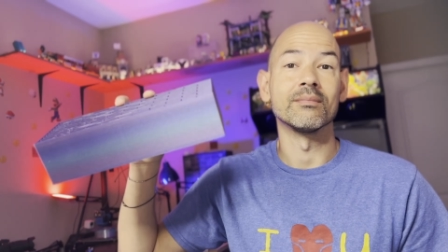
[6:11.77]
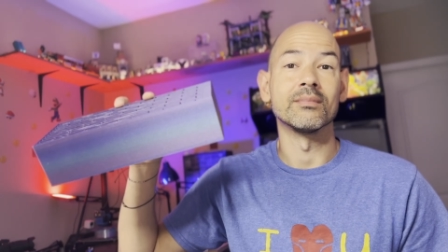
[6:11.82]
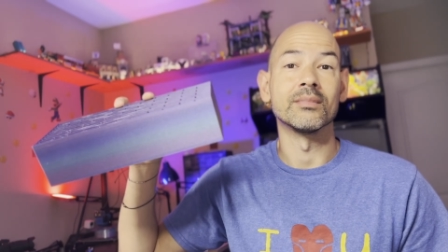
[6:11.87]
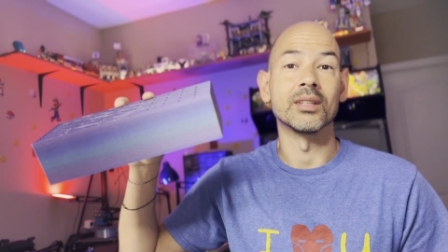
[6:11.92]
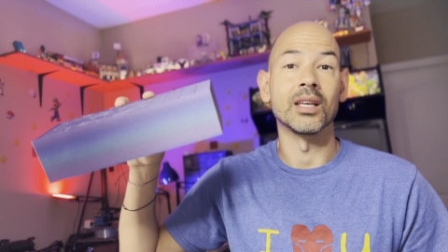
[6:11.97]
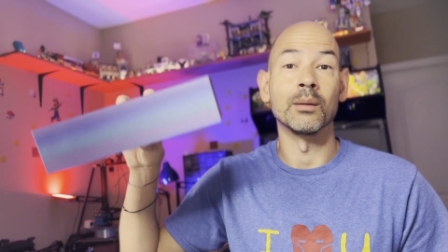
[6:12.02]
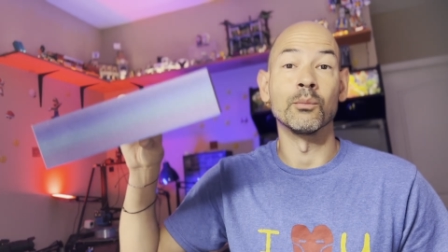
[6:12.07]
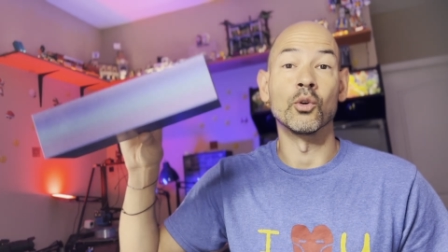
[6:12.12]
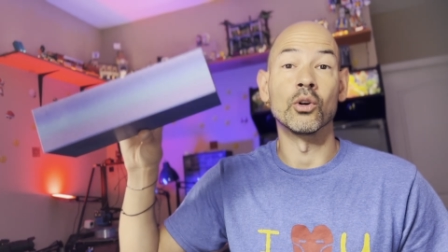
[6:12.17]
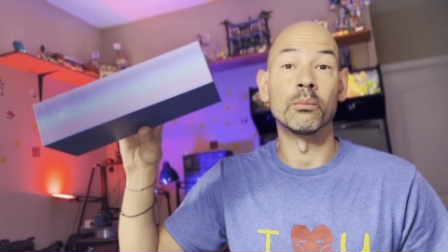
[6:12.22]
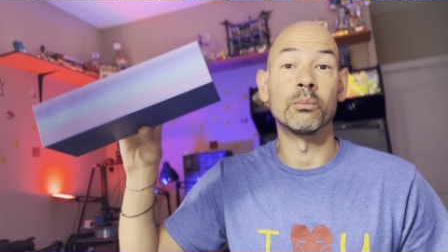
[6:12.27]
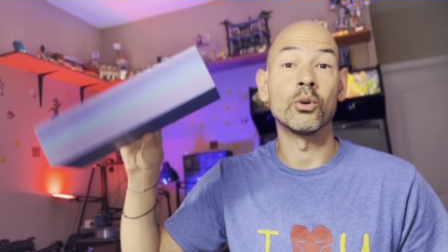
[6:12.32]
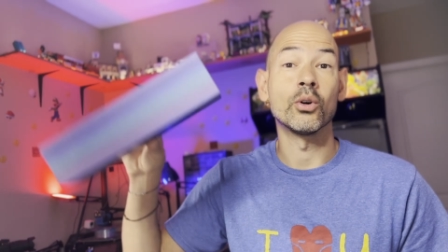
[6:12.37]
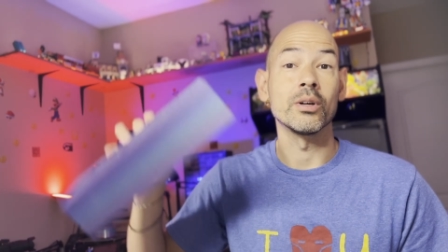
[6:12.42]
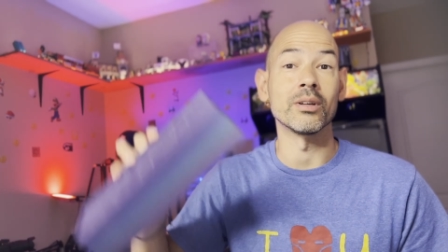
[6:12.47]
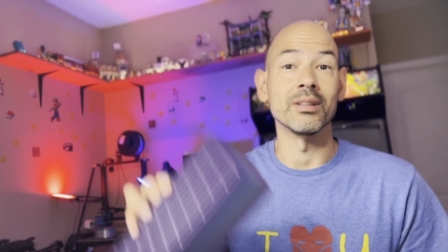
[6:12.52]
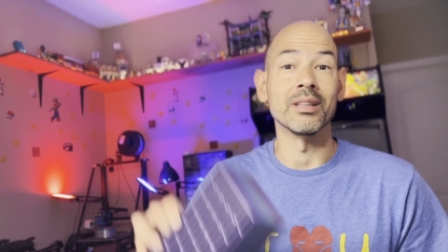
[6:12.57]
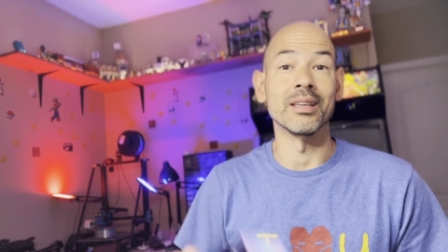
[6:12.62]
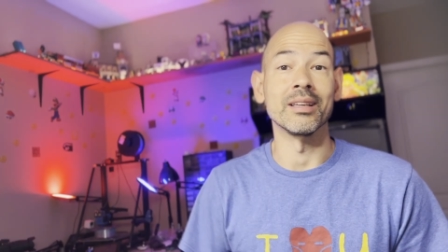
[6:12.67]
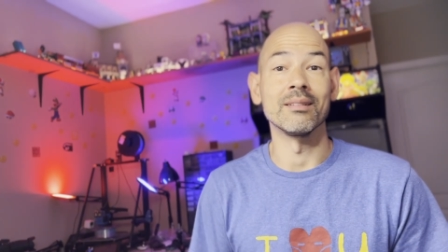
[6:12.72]
And more
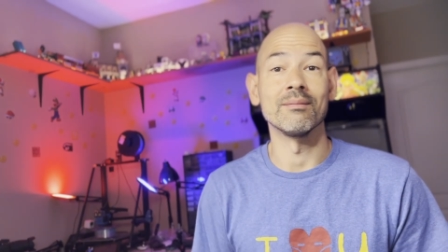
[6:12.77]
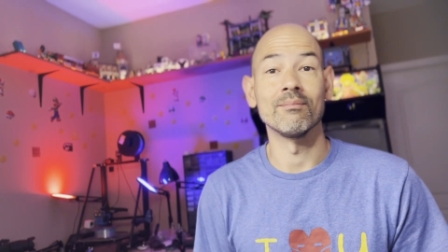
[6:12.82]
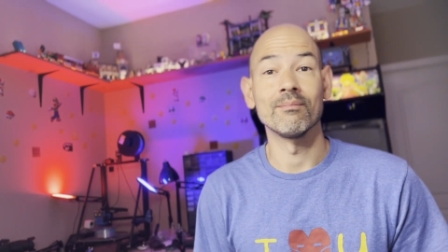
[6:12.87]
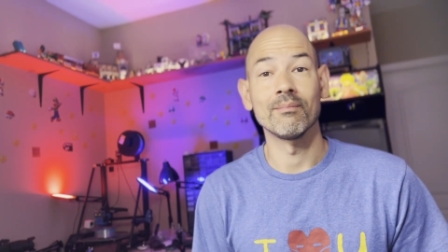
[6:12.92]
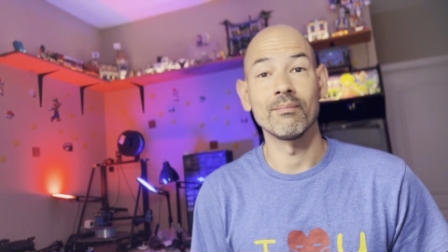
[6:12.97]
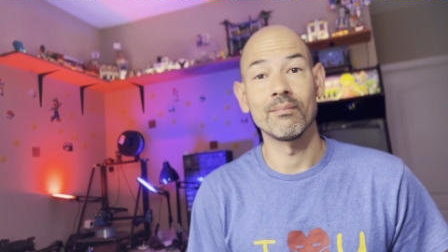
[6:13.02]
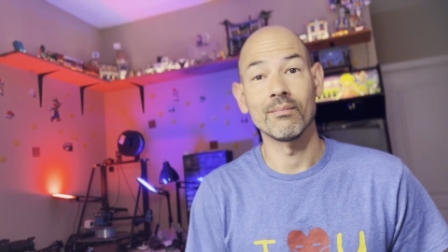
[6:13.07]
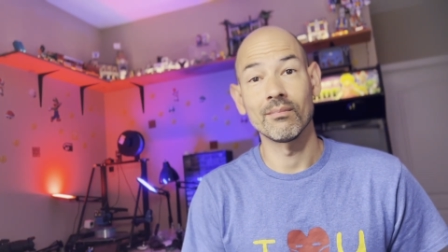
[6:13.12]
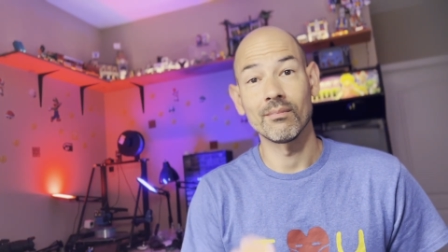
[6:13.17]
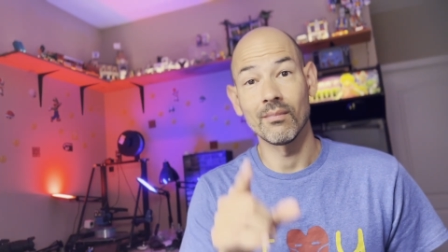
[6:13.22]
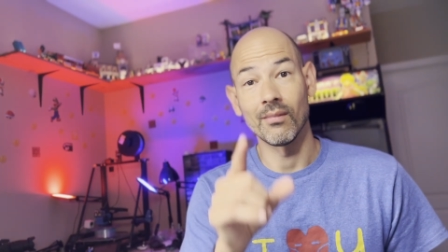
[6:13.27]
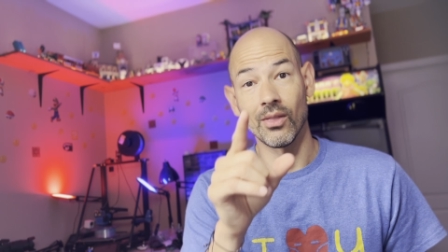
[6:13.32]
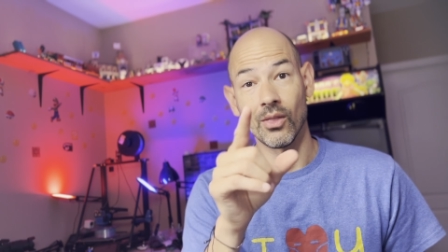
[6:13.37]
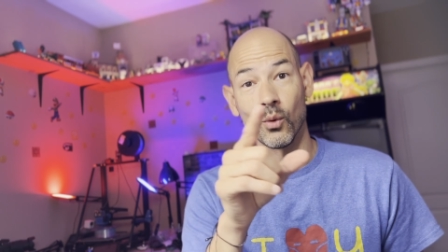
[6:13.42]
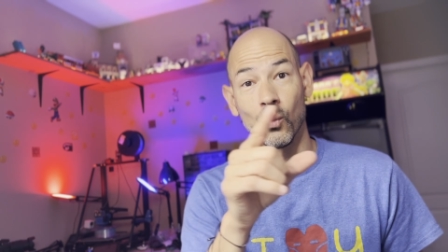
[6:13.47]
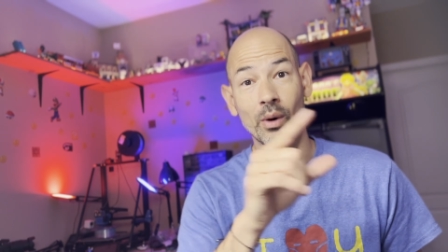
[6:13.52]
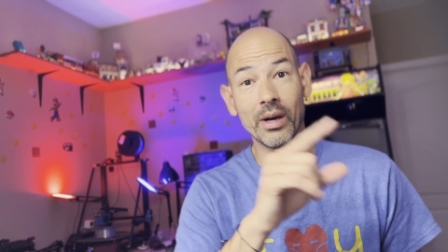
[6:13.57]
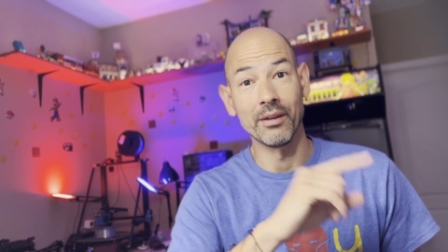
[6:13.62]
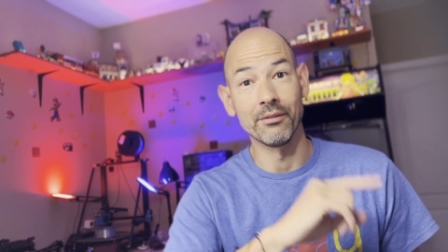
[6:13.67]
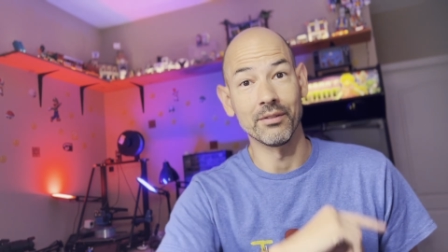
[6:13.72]
importantly, the
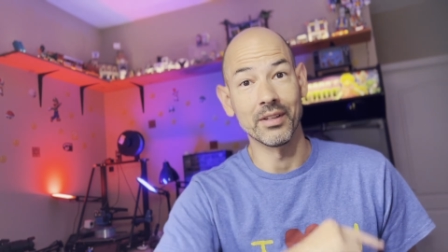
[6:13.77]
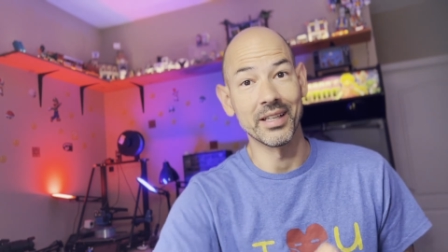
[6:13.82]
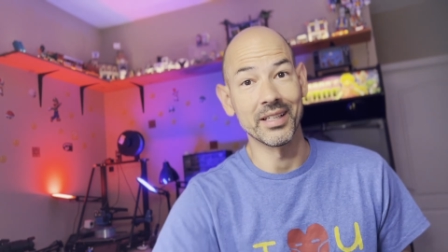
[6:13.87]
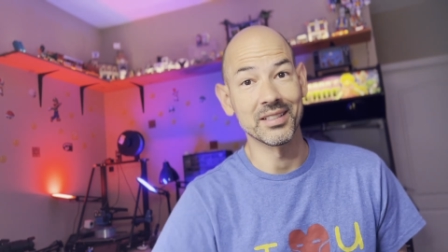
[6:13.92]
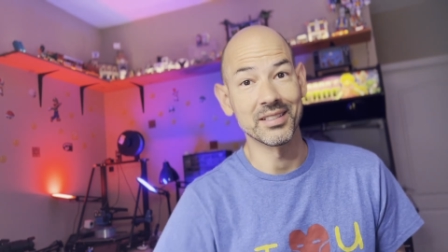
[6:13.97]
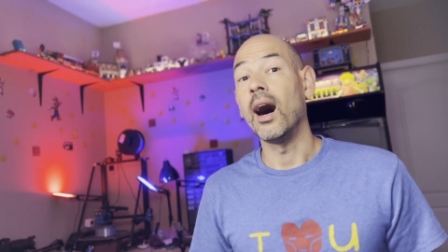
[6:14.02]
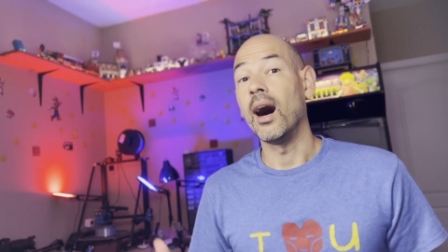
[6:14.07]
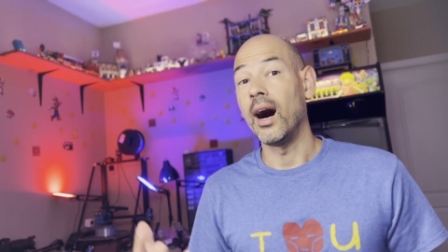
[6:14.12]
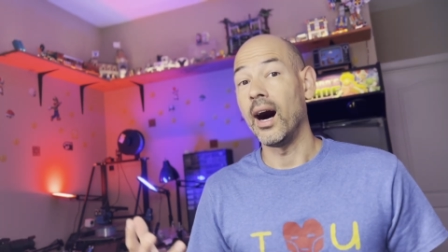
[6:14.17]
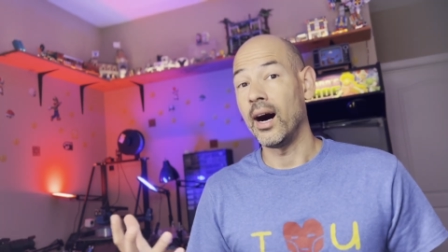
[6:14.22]
wife likes it.